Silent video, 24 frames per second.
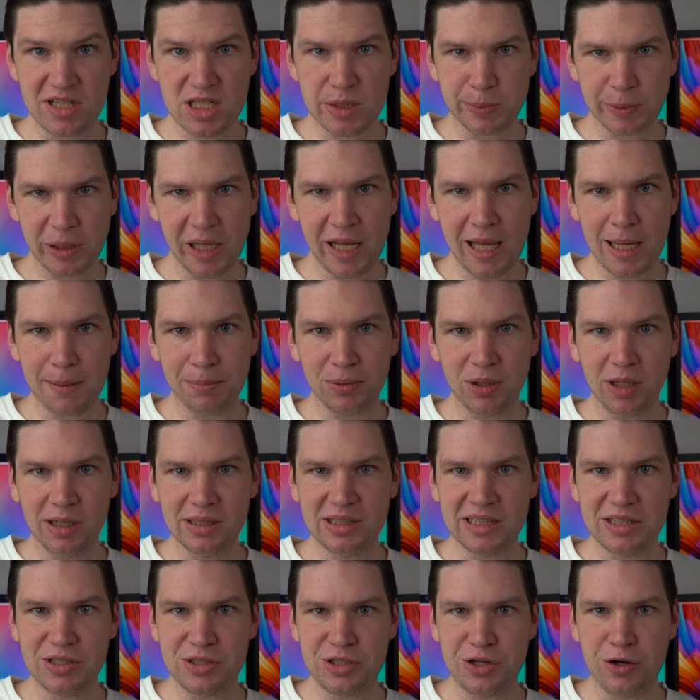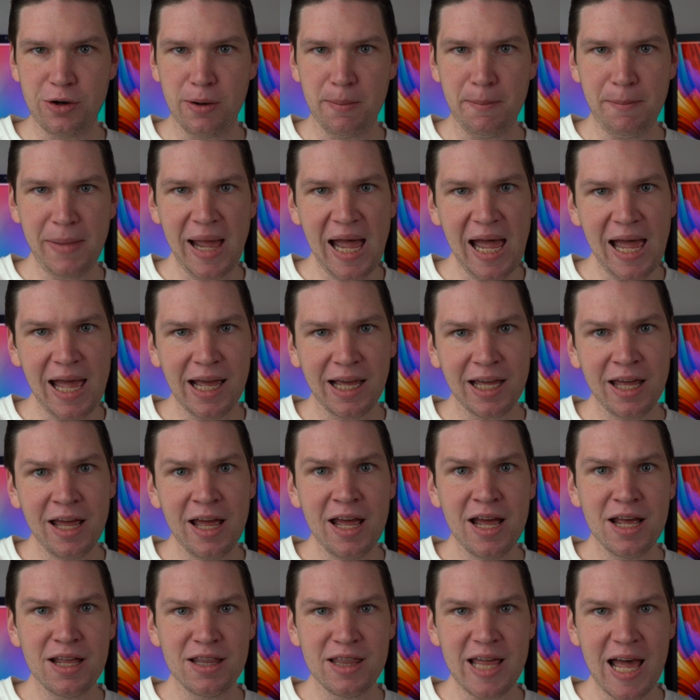display plugged into your Mac,
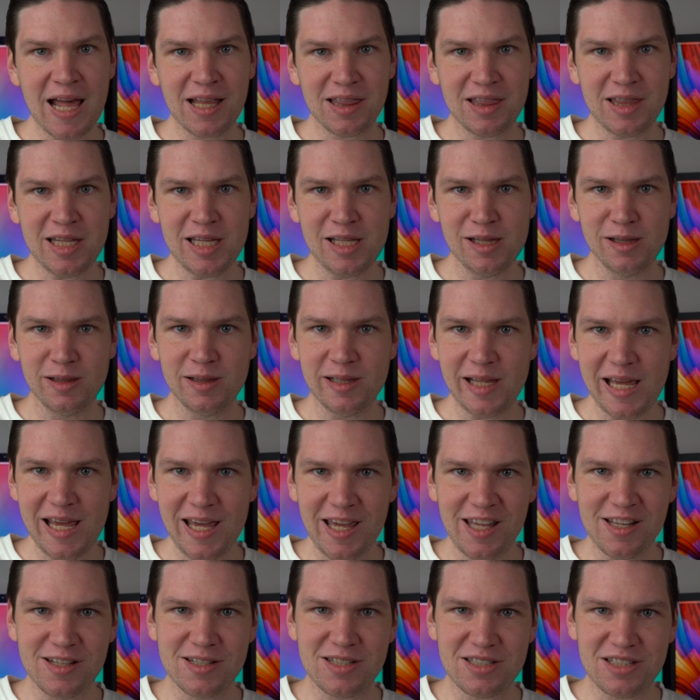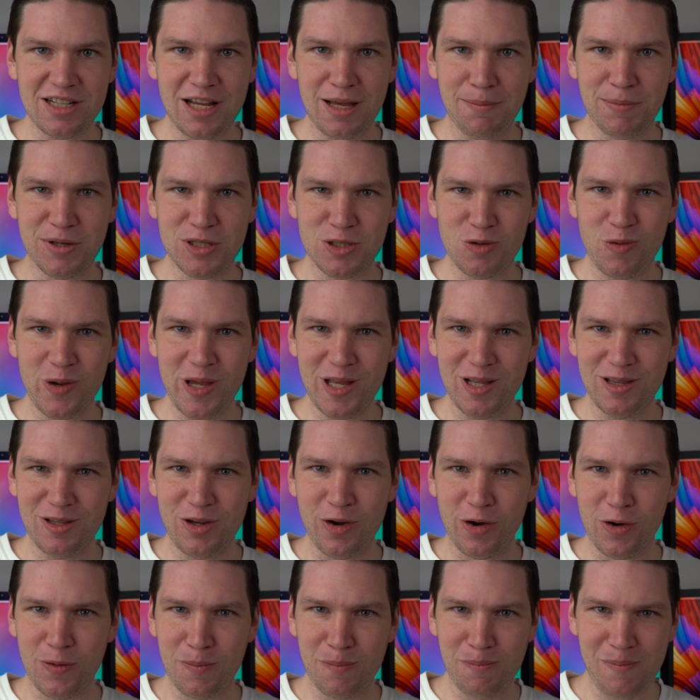that the latency between
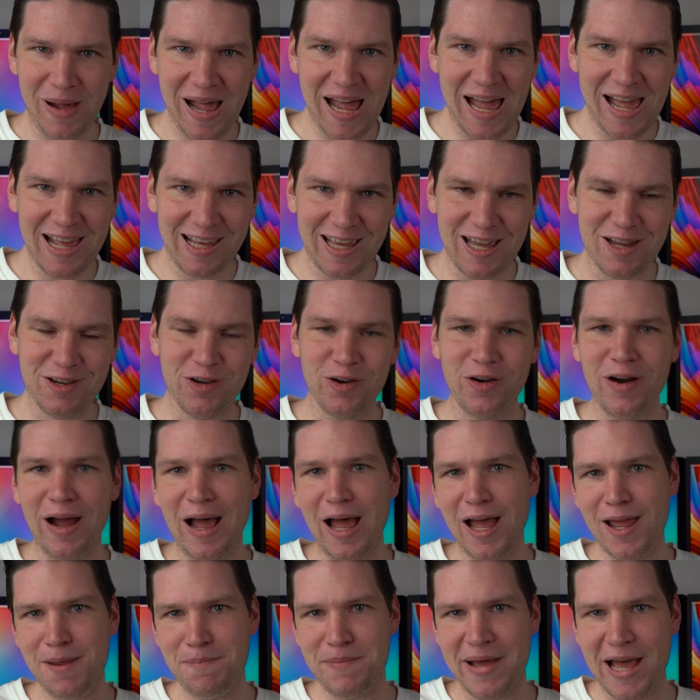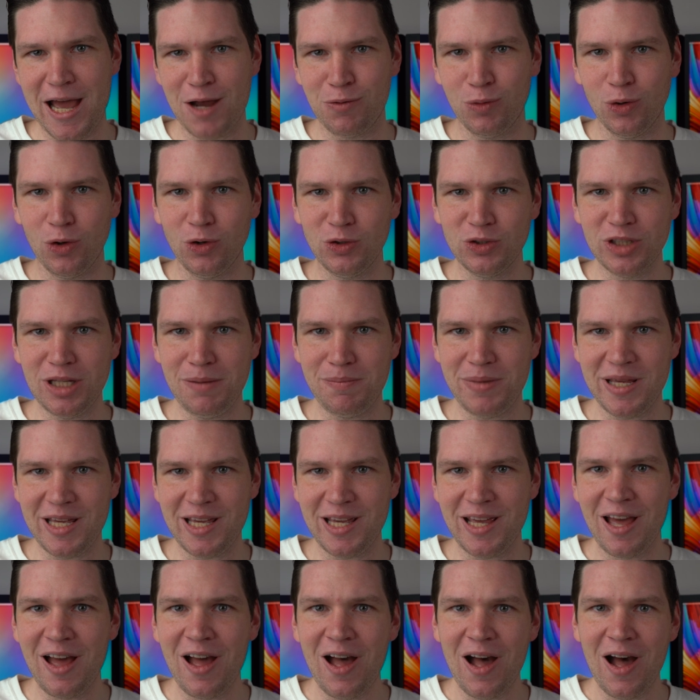your Mac and your iPad will only
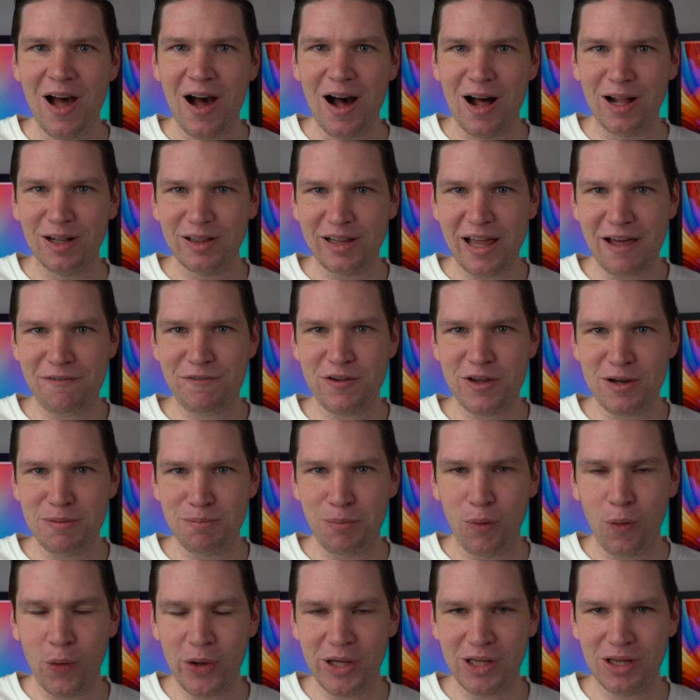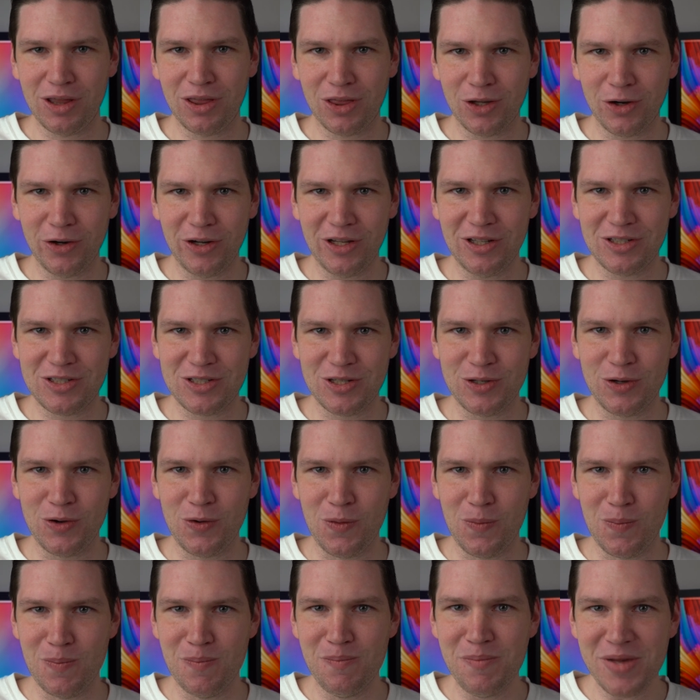be
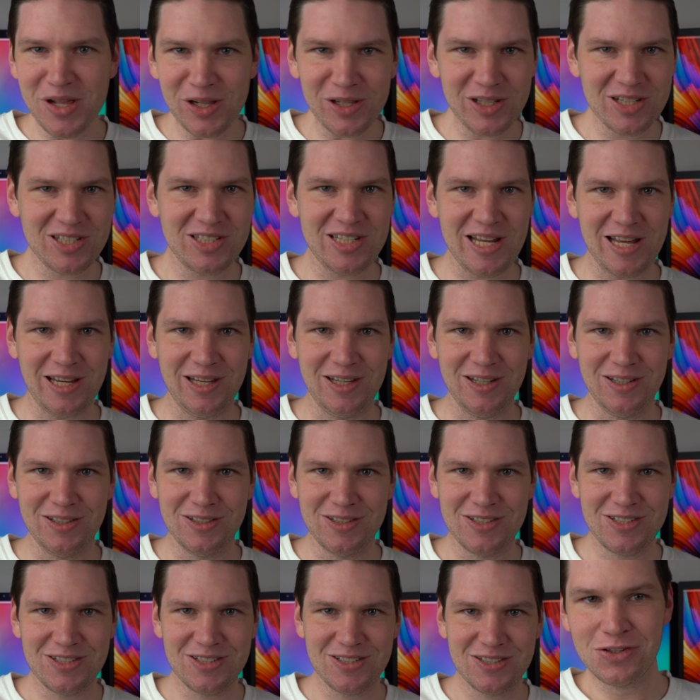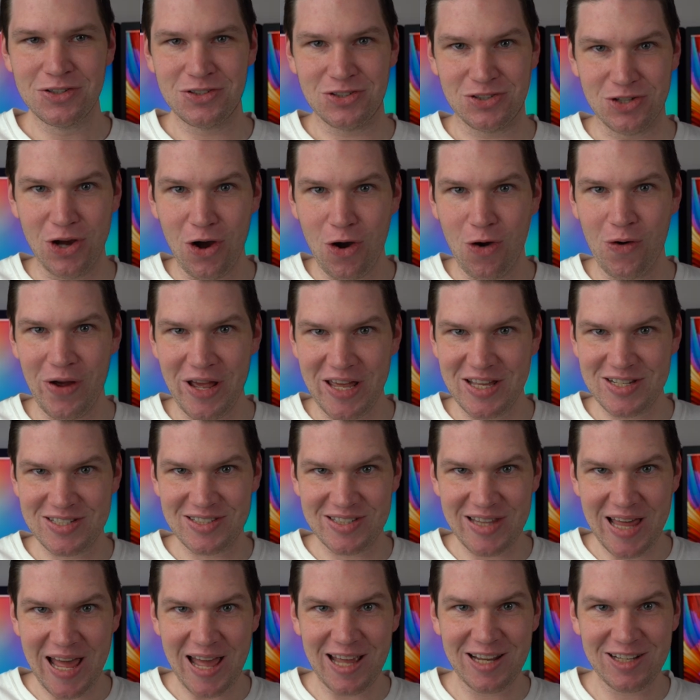11.32 milliseconds. So
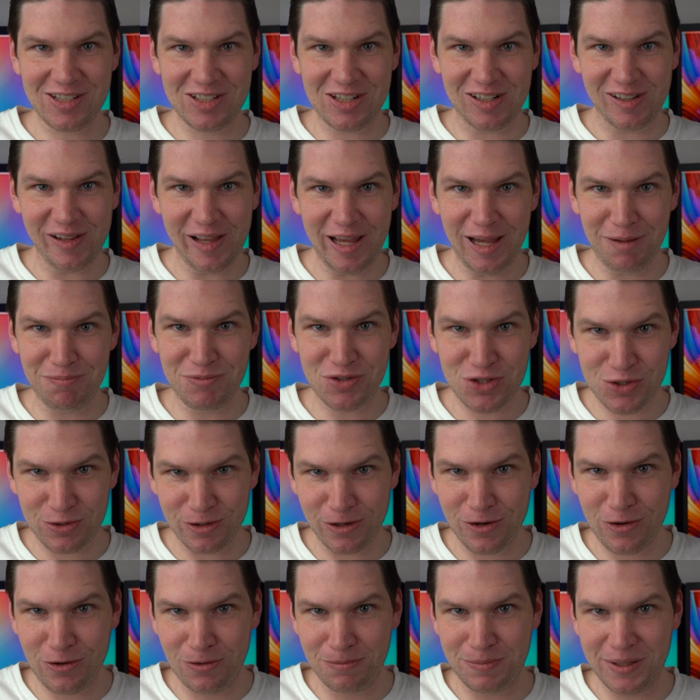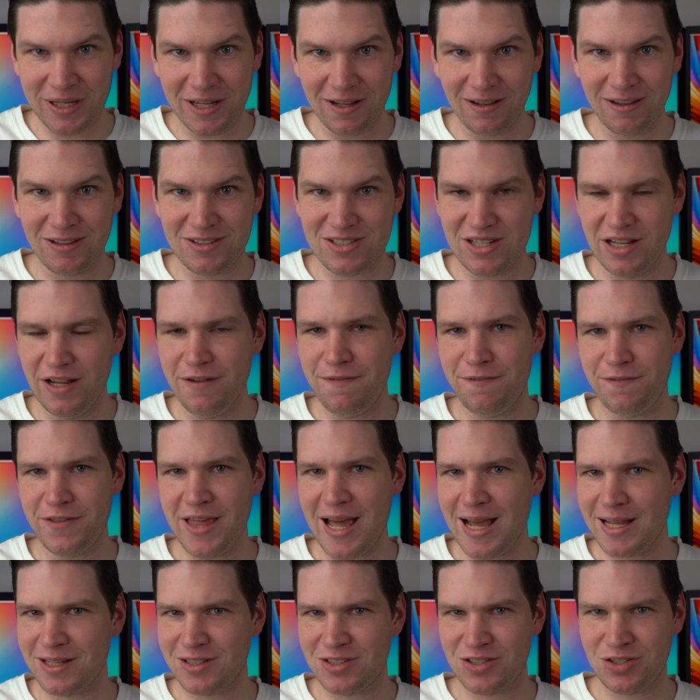is that claim true? Because if
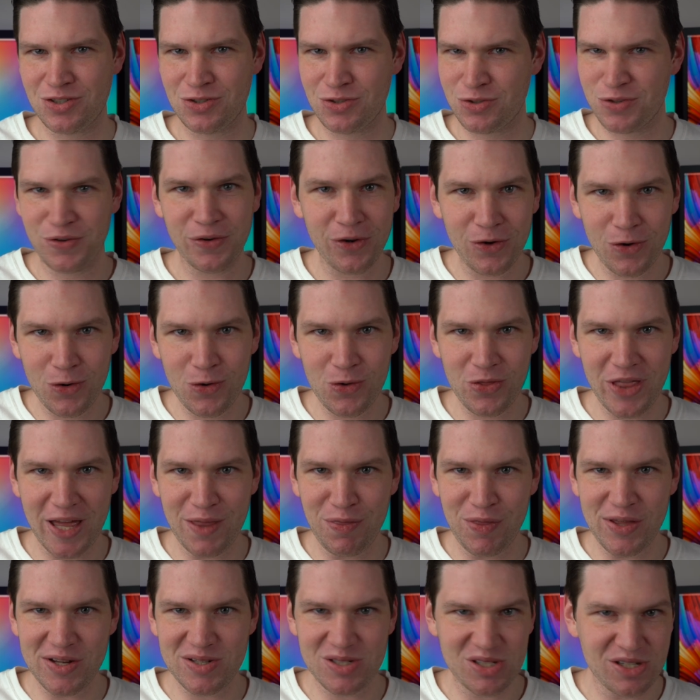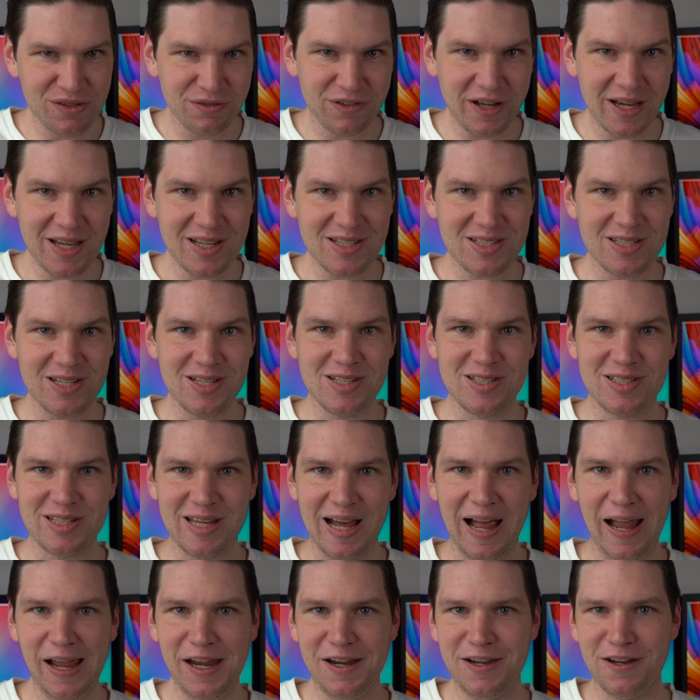that's true, then this device is
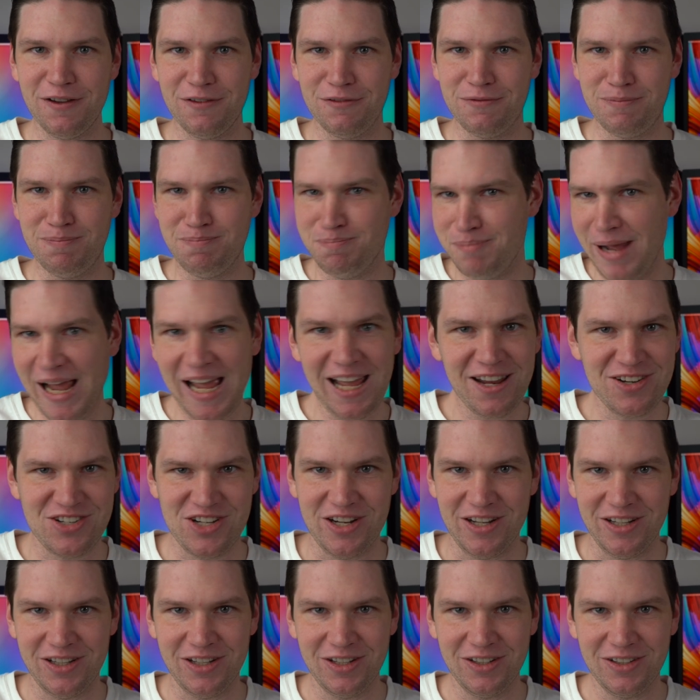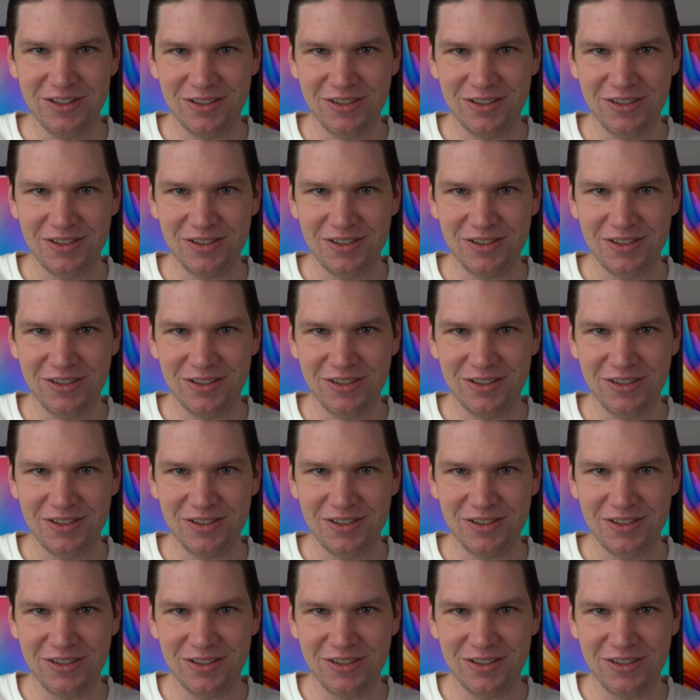kind of magic.